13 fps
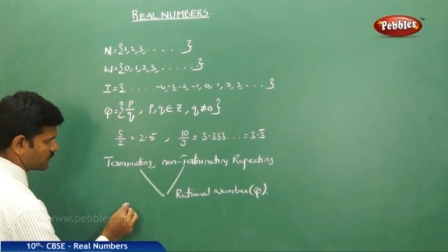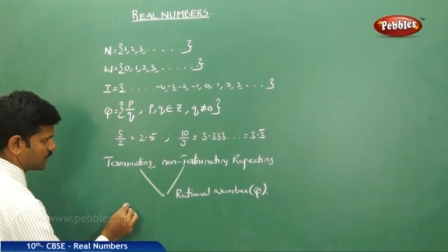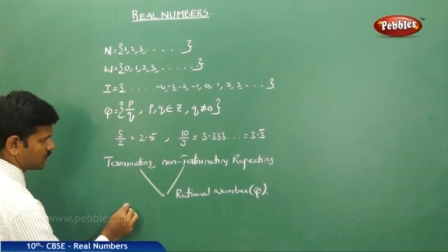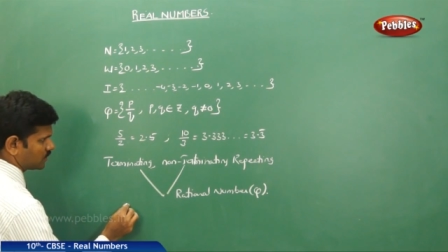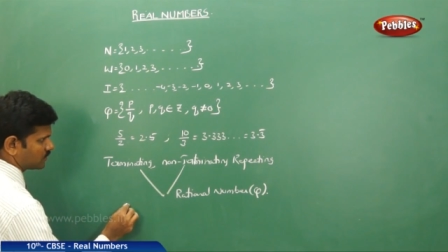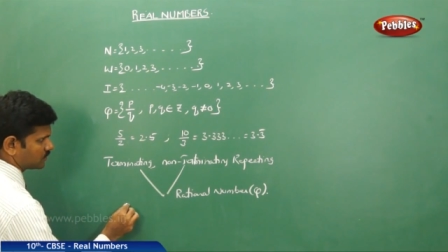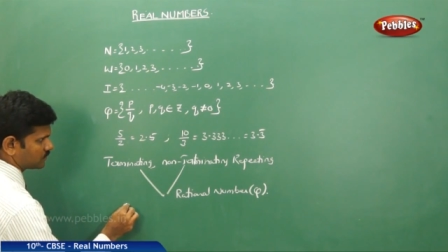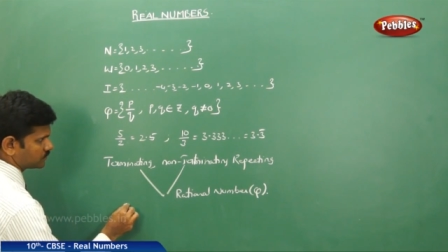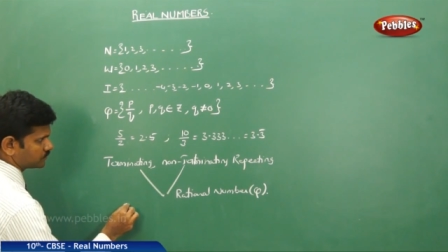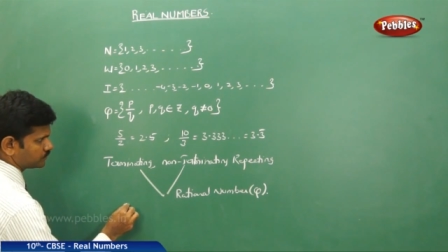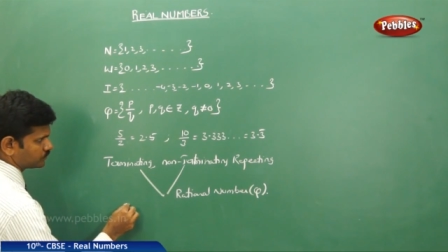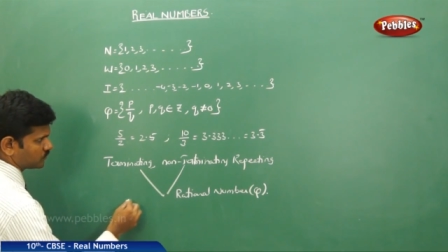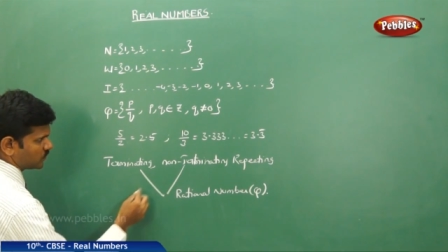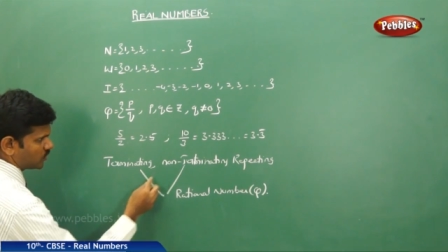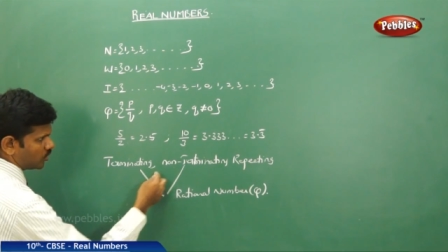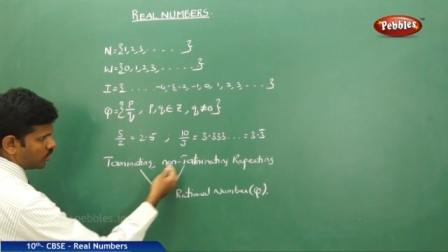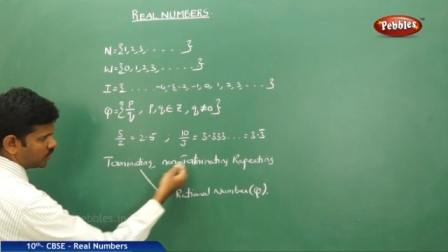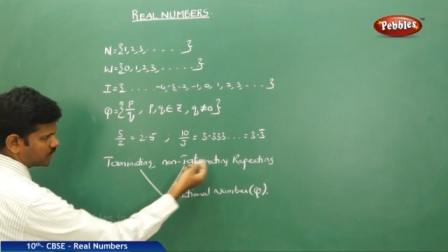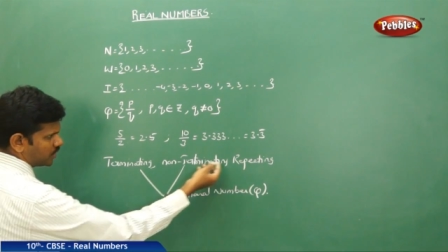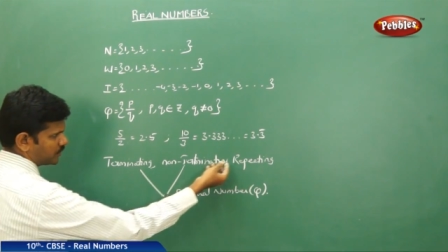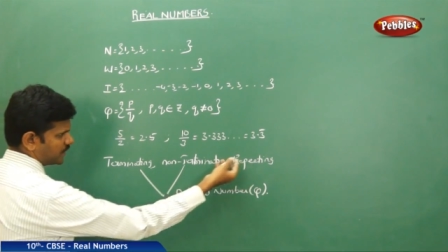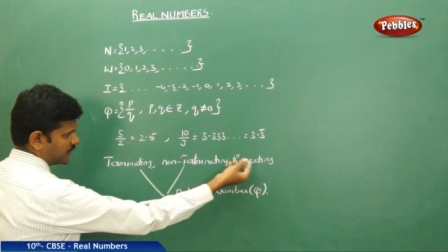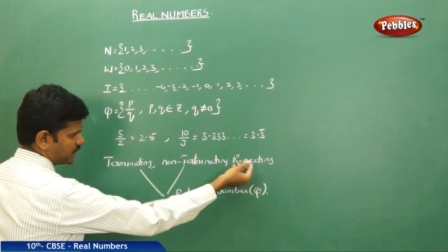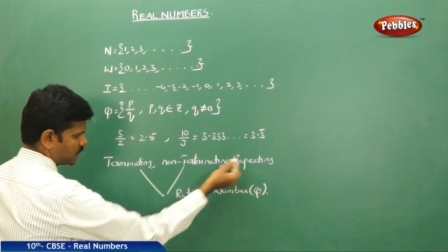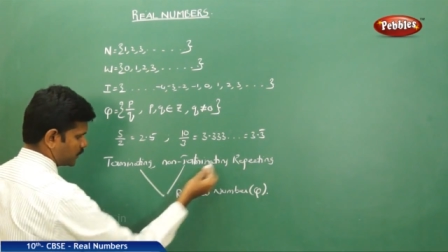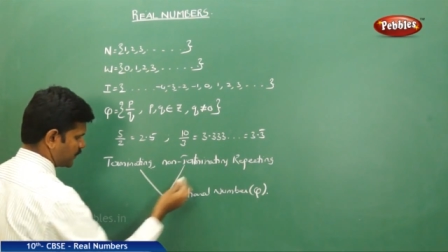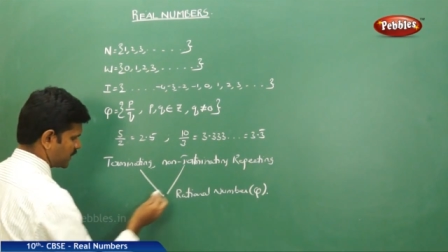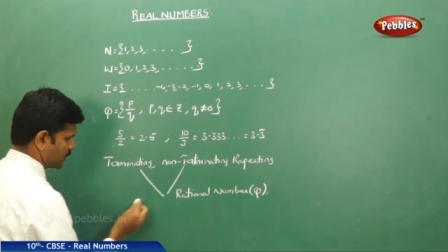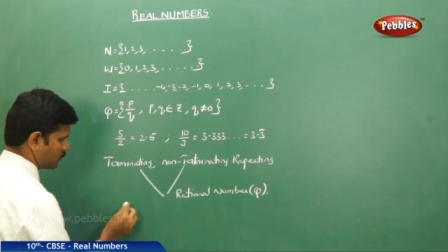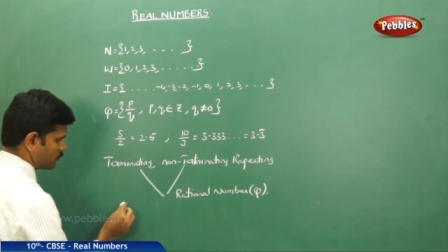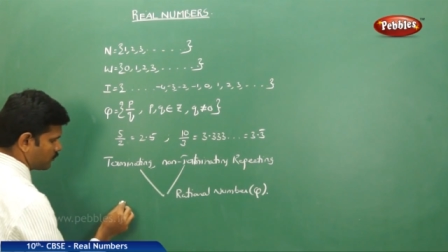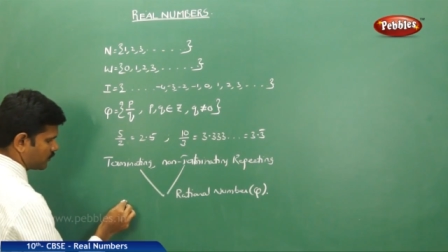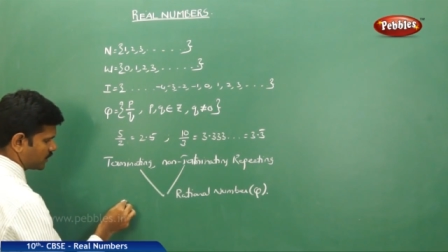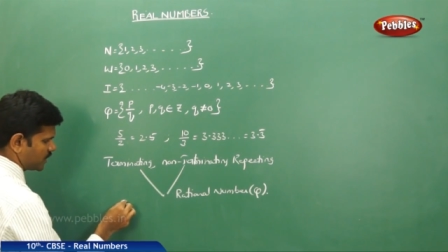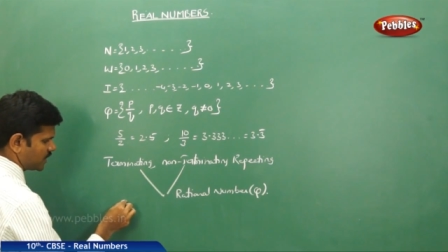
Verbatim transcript: one, non-terminating repeating over.